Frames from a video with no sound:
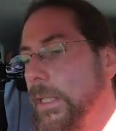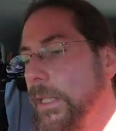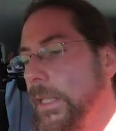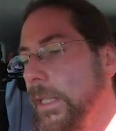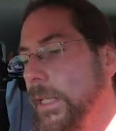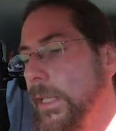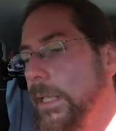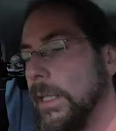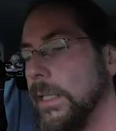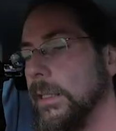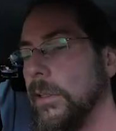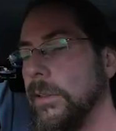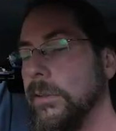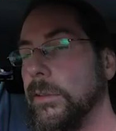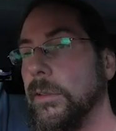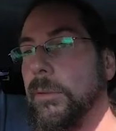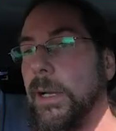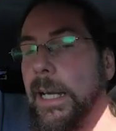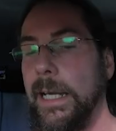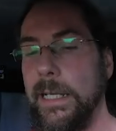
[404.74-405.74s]
And on
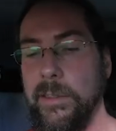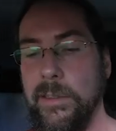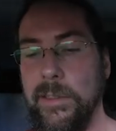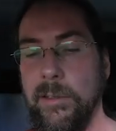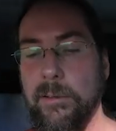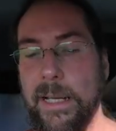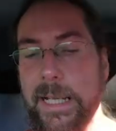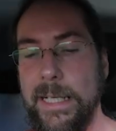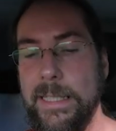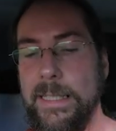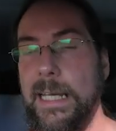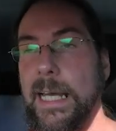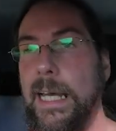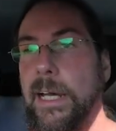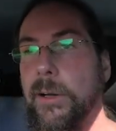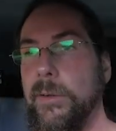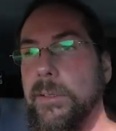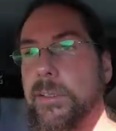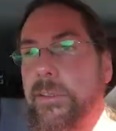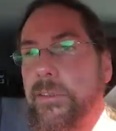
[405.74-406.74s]
the right
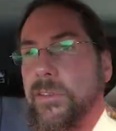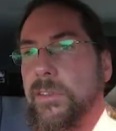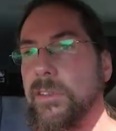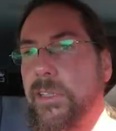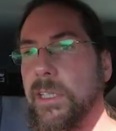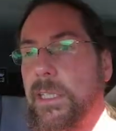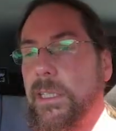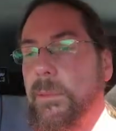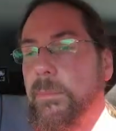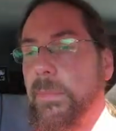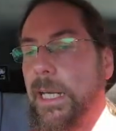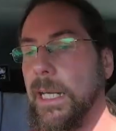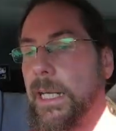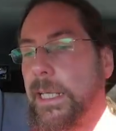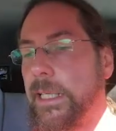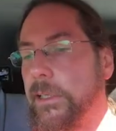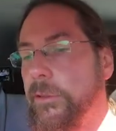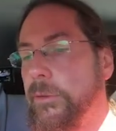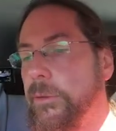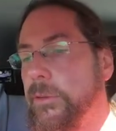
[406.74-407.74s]
now you see
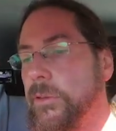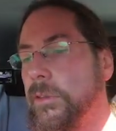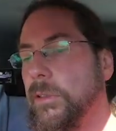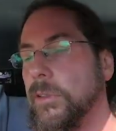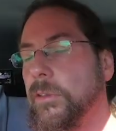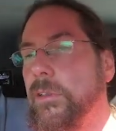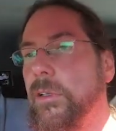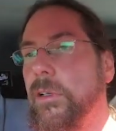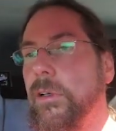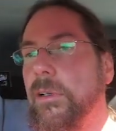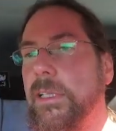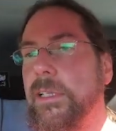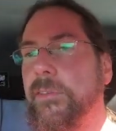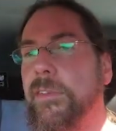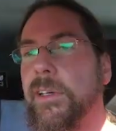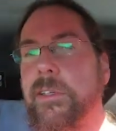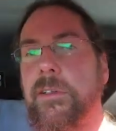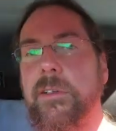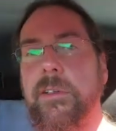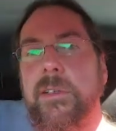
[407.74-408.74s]
my cruise control, and if
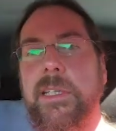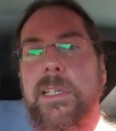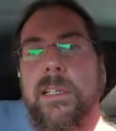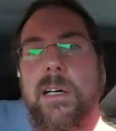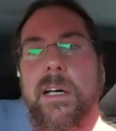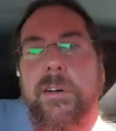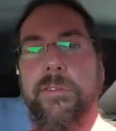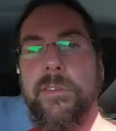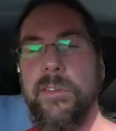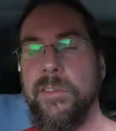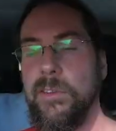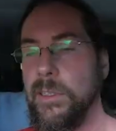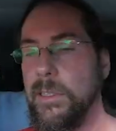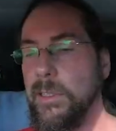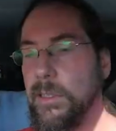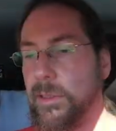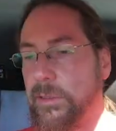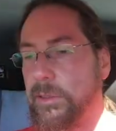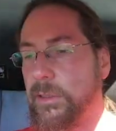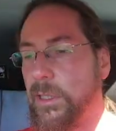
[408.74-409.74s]
I turn it off you see
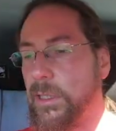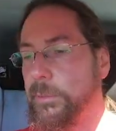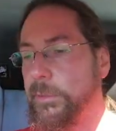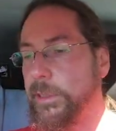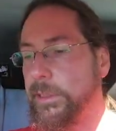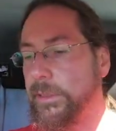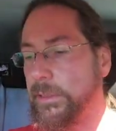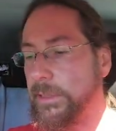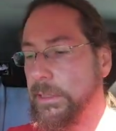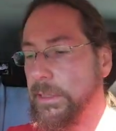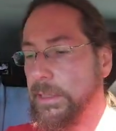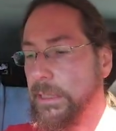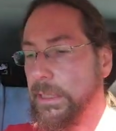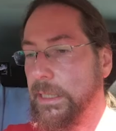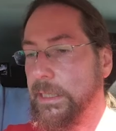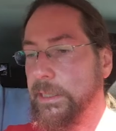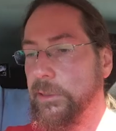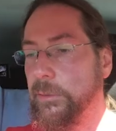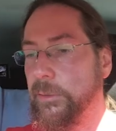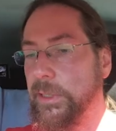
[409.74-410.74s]
the odometer.
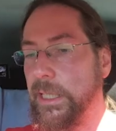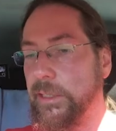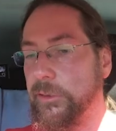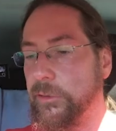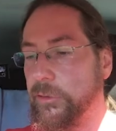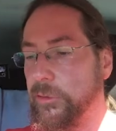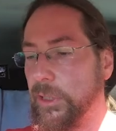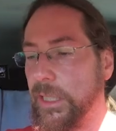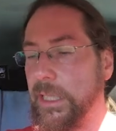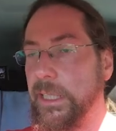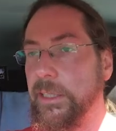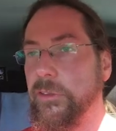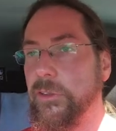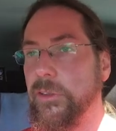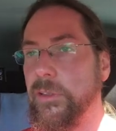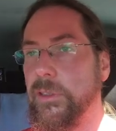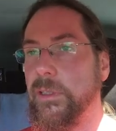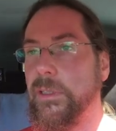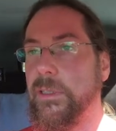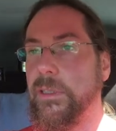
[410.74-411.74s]
You can change
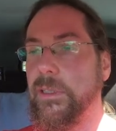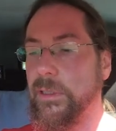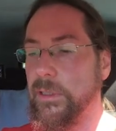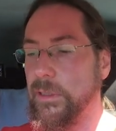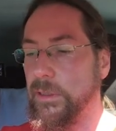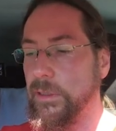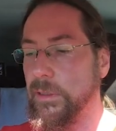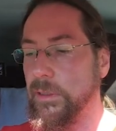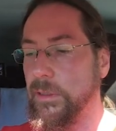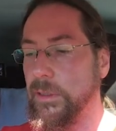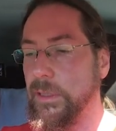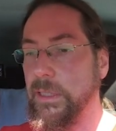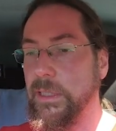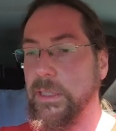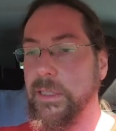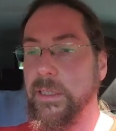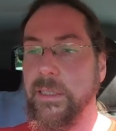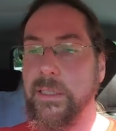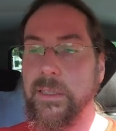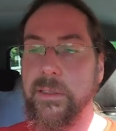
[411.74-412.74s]

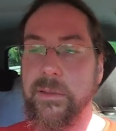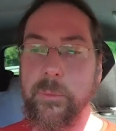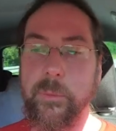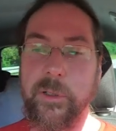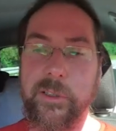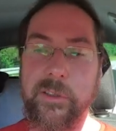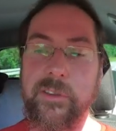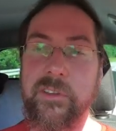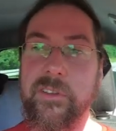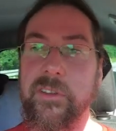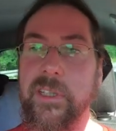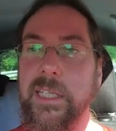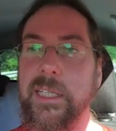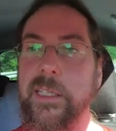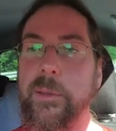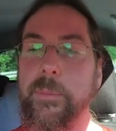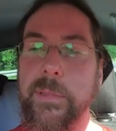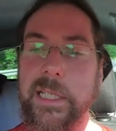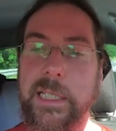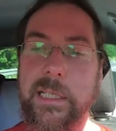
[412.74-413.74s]
what you see in
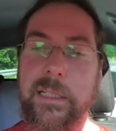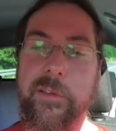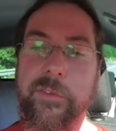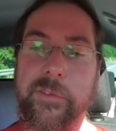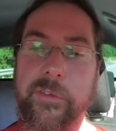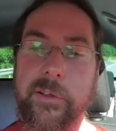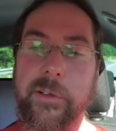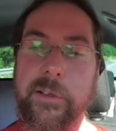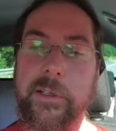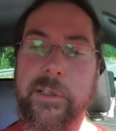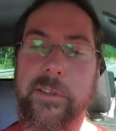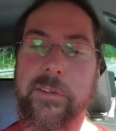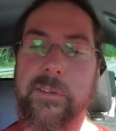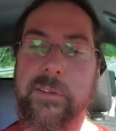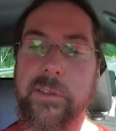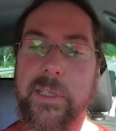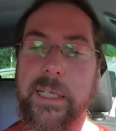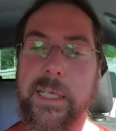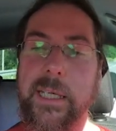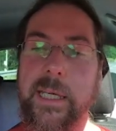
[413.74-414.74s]
the middle, of
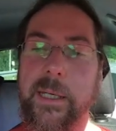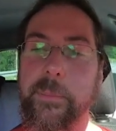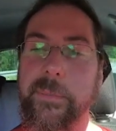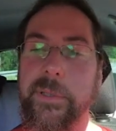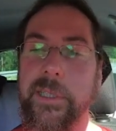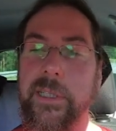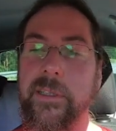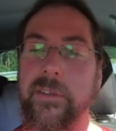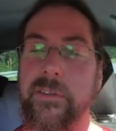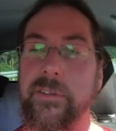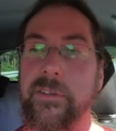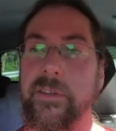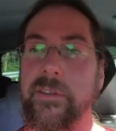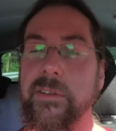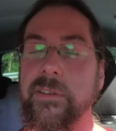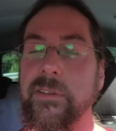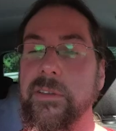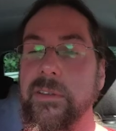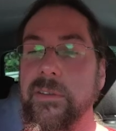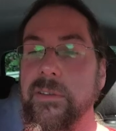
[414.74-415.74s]
course. It can be
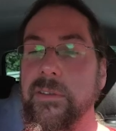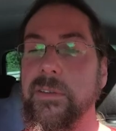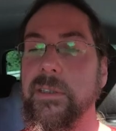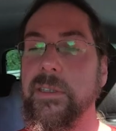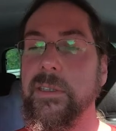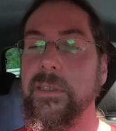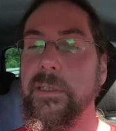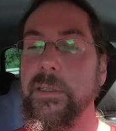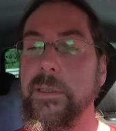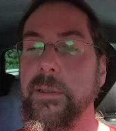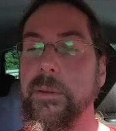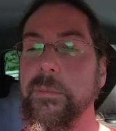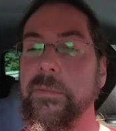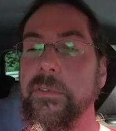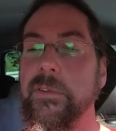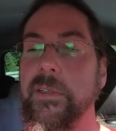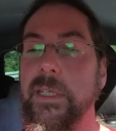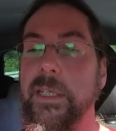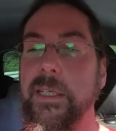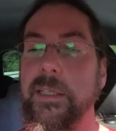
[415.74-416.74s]
assist
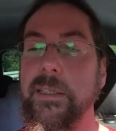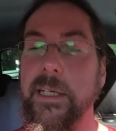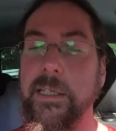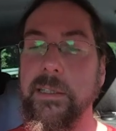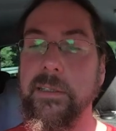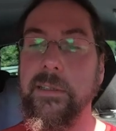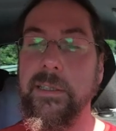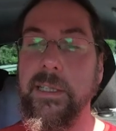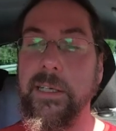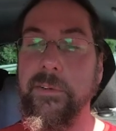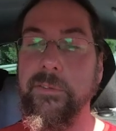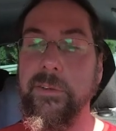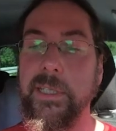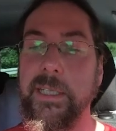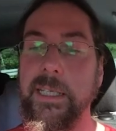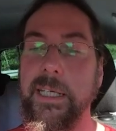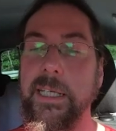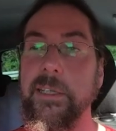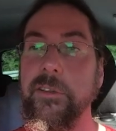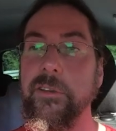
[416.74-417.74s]
systems, then your
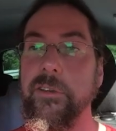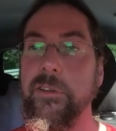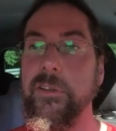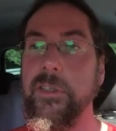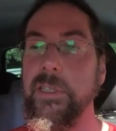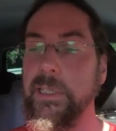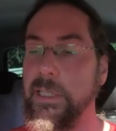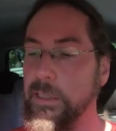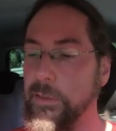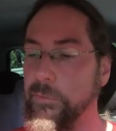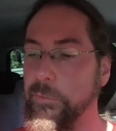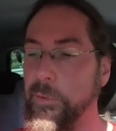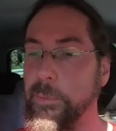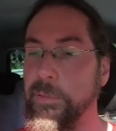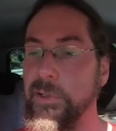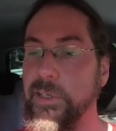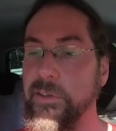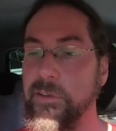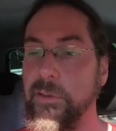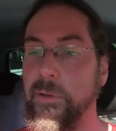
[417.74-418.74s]
navigation, and if you
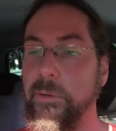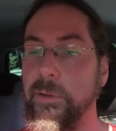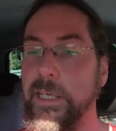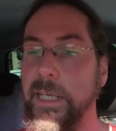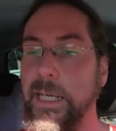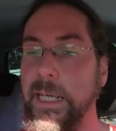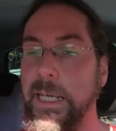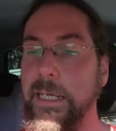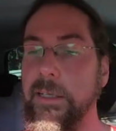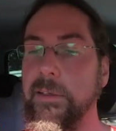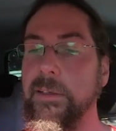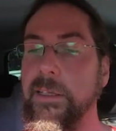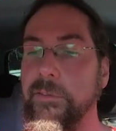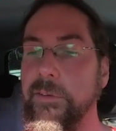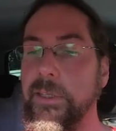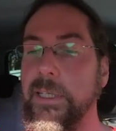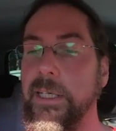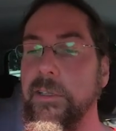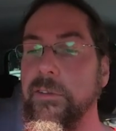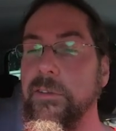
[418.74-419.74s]
press OK your
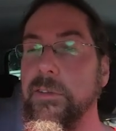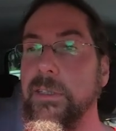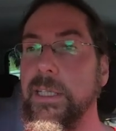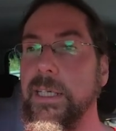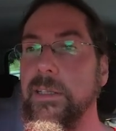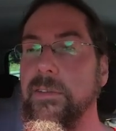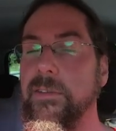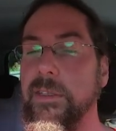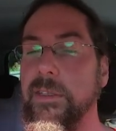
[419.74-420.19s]
navigation gets